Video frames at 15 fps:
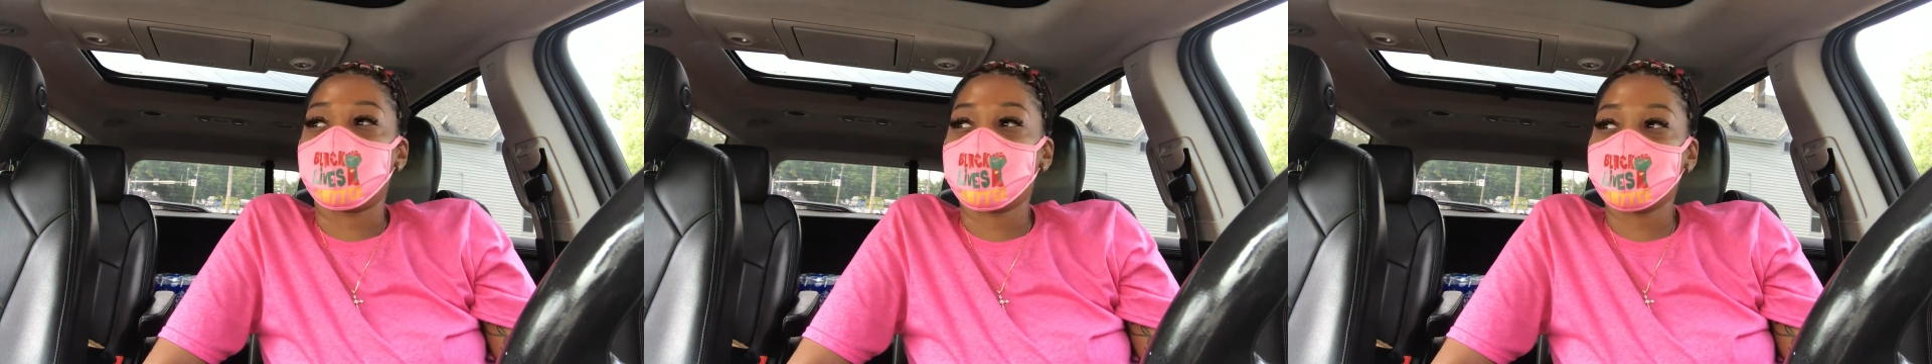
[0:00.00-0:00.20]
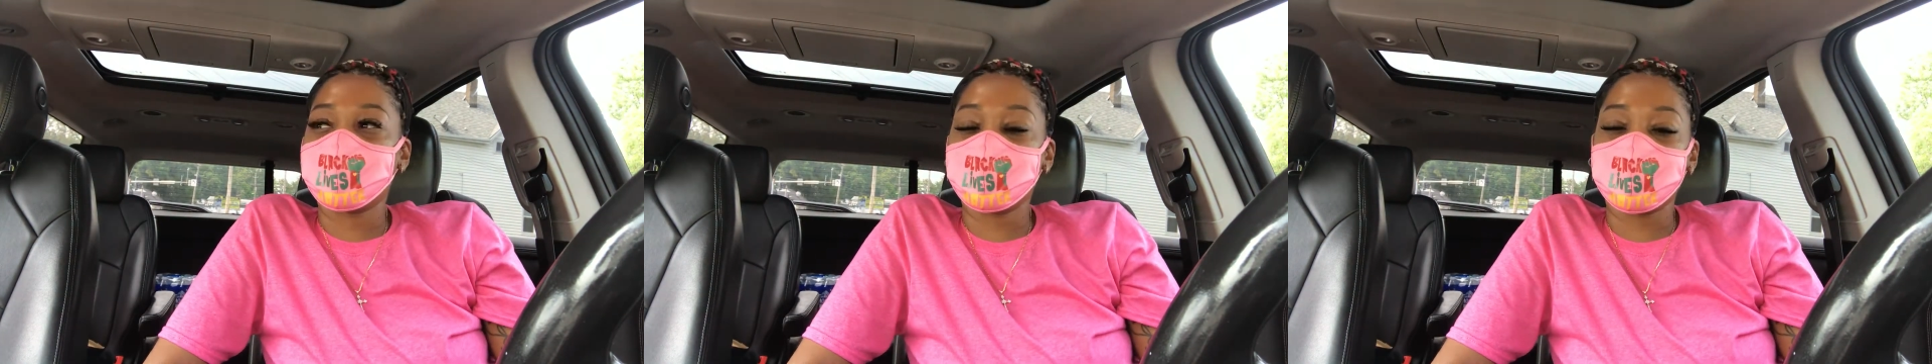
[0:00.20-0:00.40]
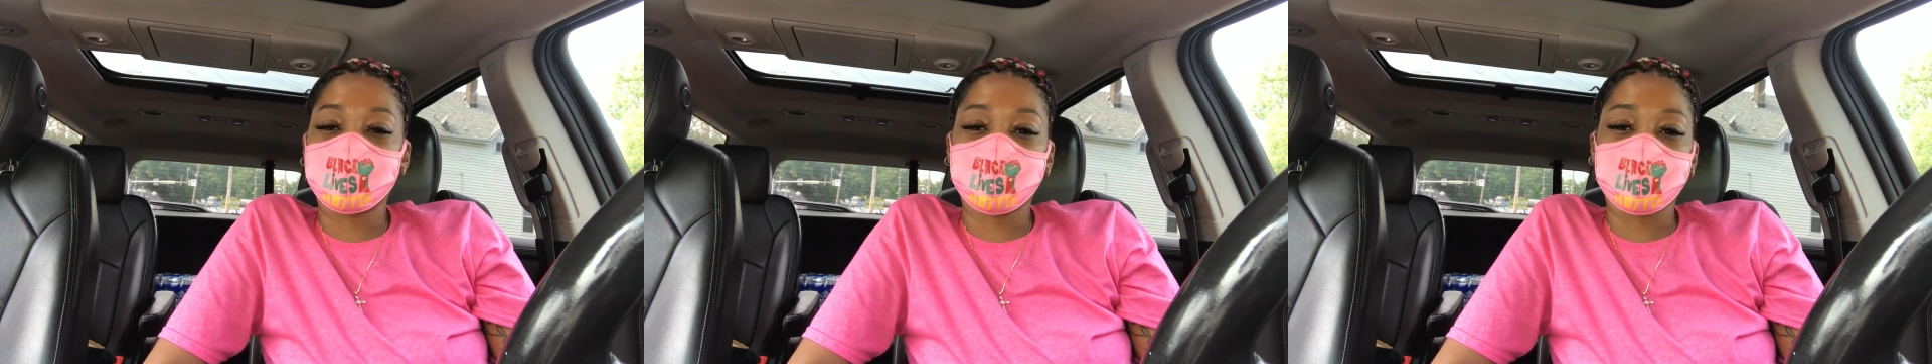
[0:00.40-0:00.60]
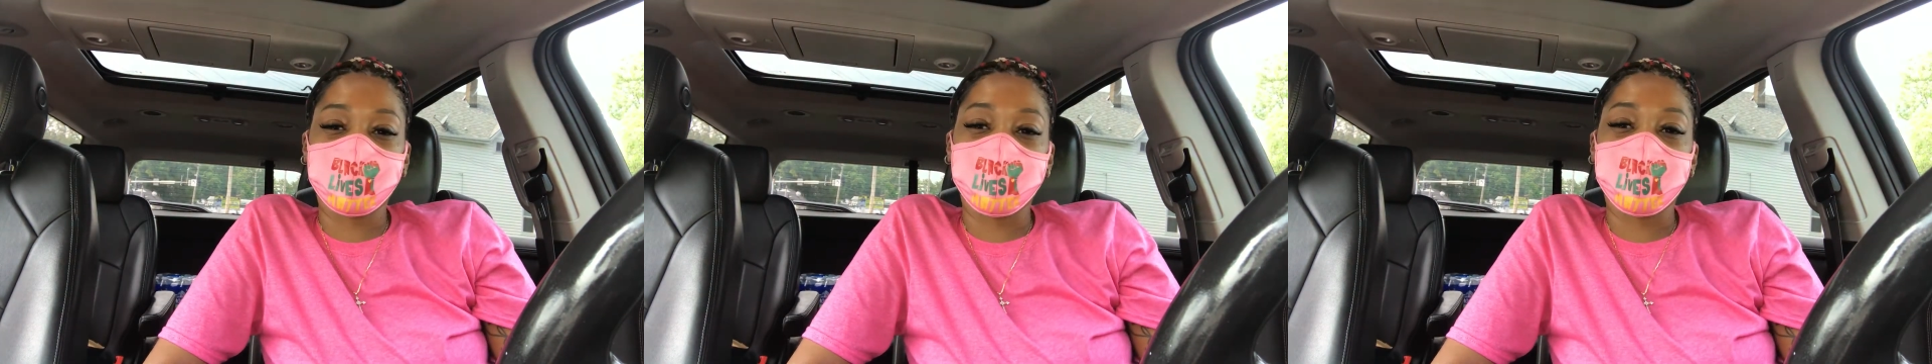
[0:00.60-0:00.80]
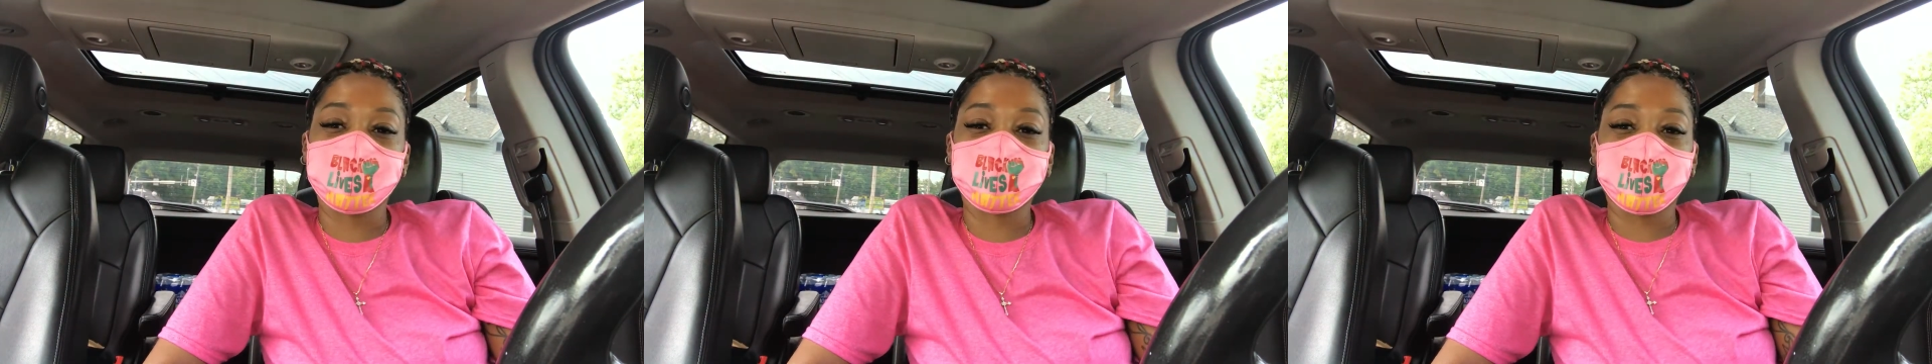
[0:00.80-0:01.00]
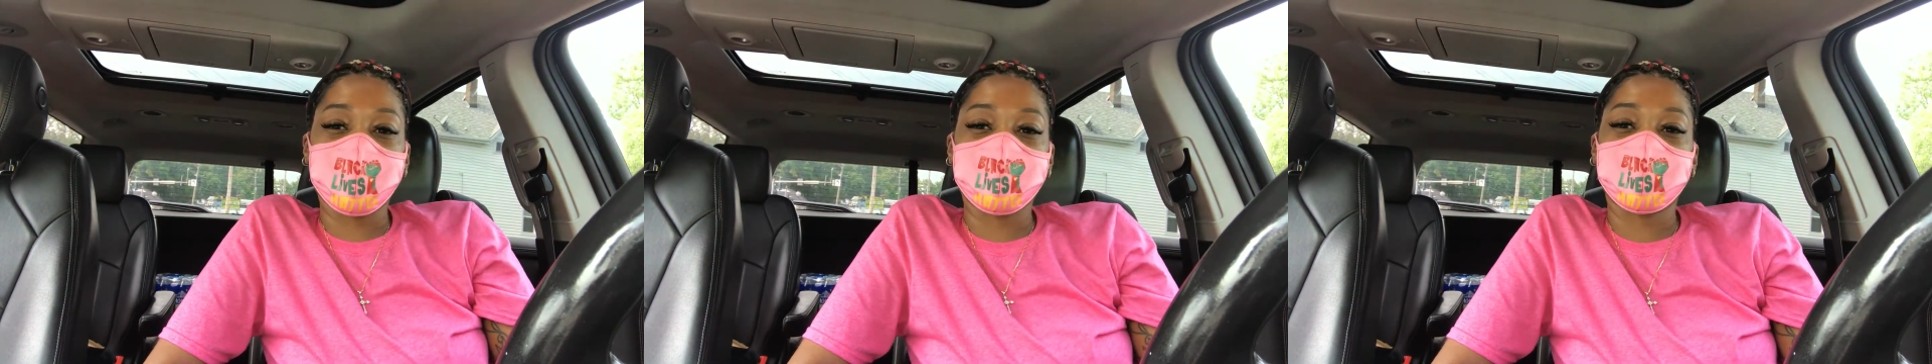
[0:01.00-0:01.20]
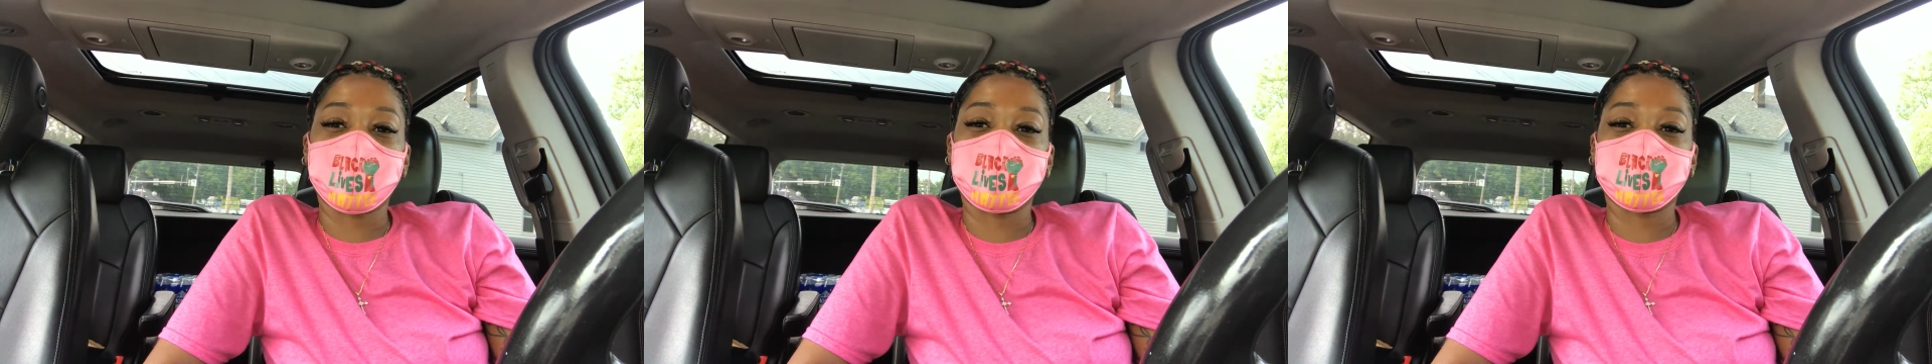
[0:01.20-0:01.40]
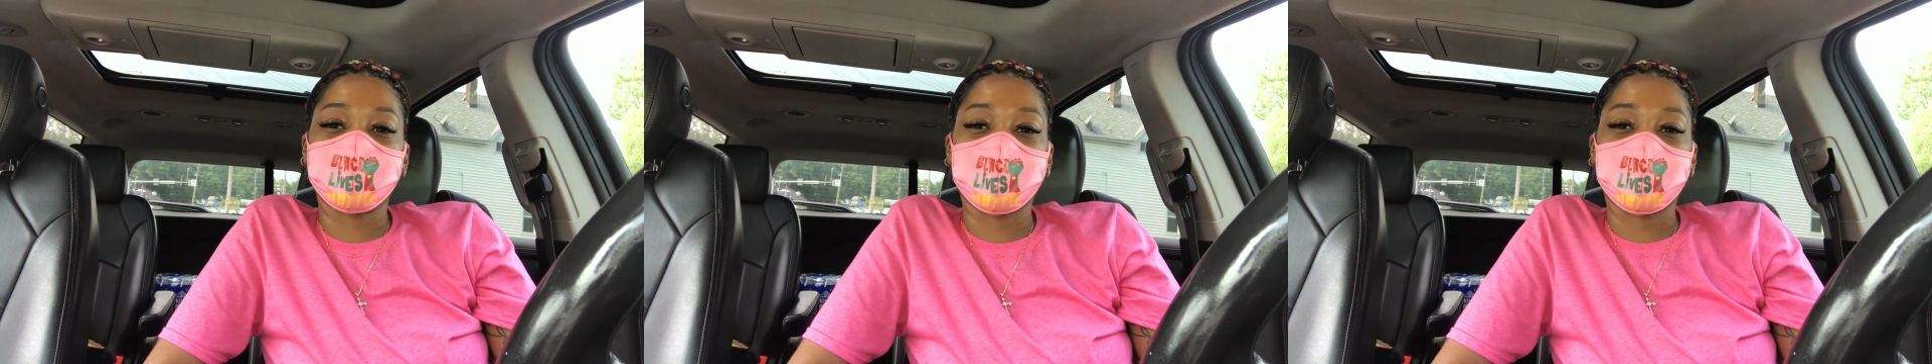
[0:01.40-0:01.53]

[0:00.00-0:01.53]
Jesus Christ, why did I do